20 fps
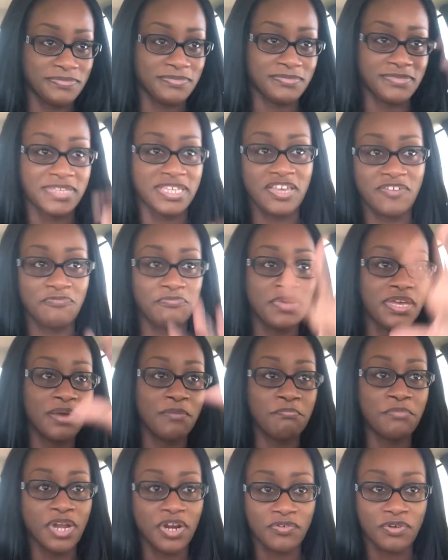give me a
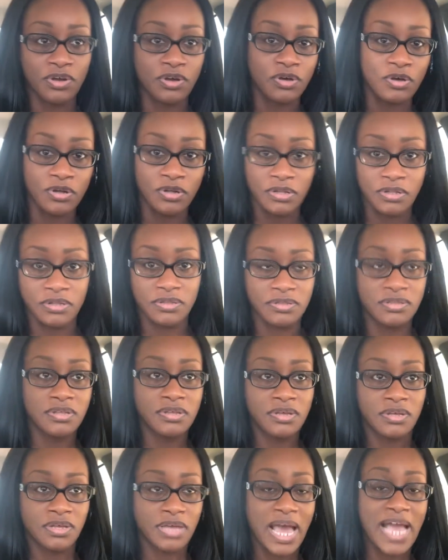miracle.
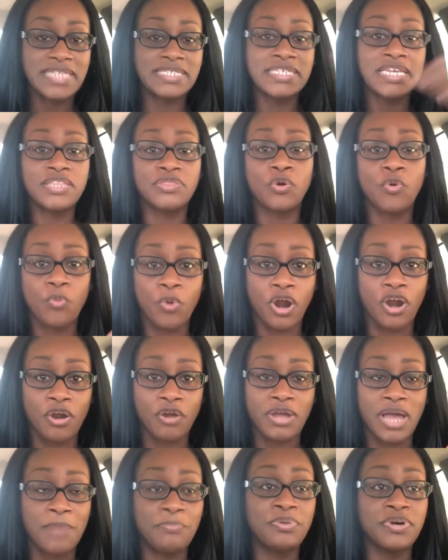I did the
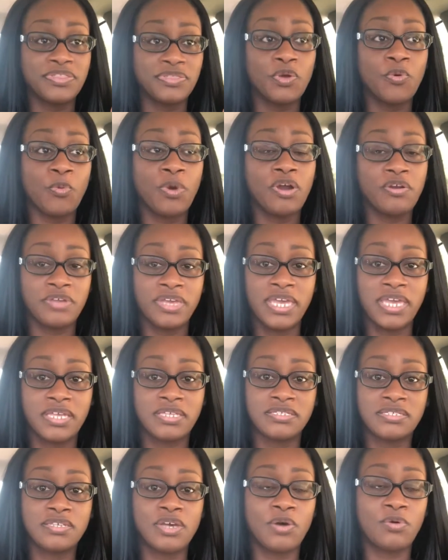work, I put the work
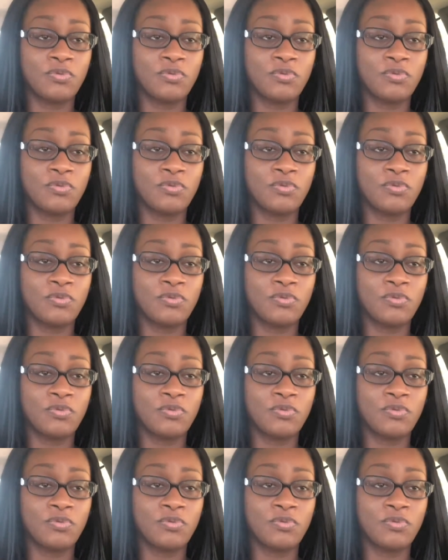in. So